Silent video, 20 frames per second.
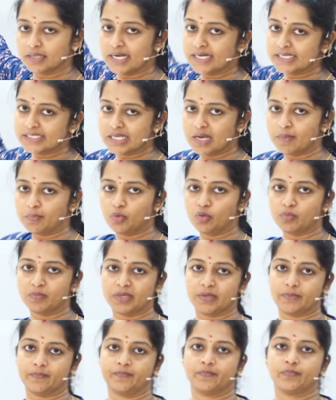It's up to
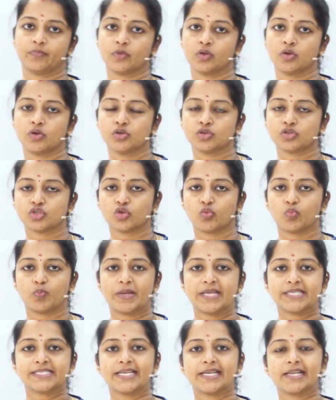me. So
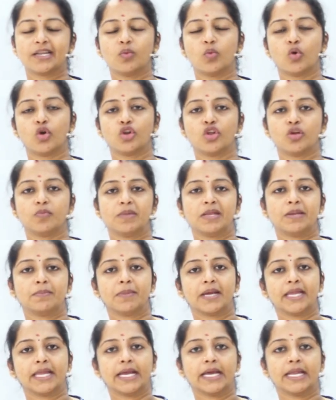basically, what do you mean
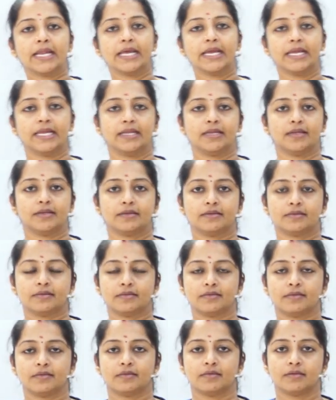by a line?
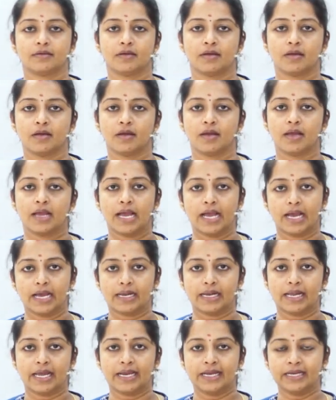A
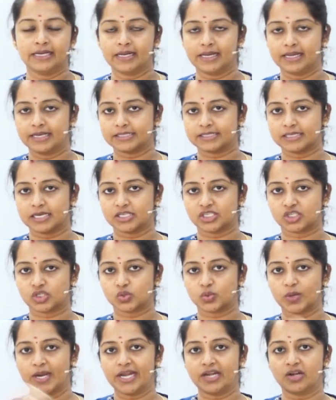line is a
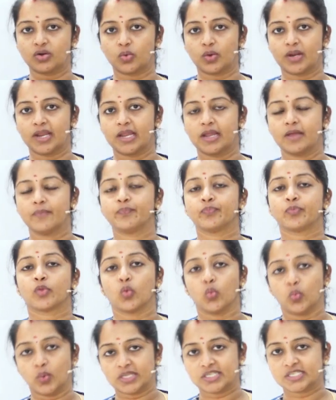straight ray
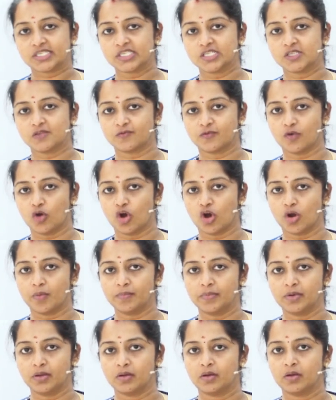which is
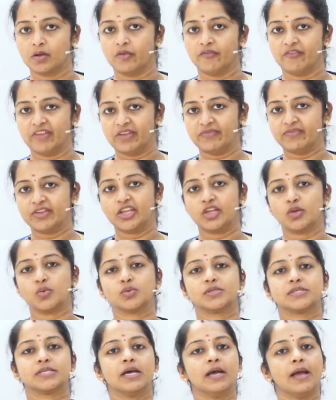formed when we
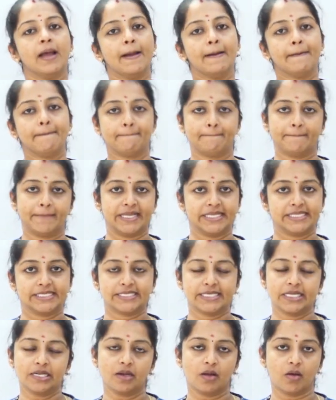use a
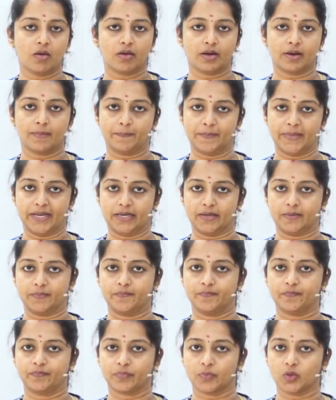pencil or a pen.
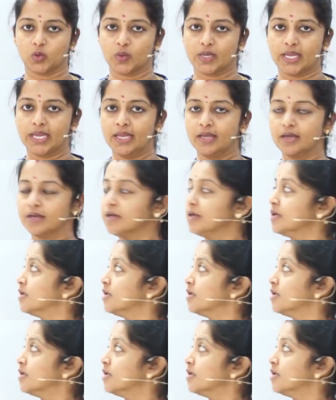Okay.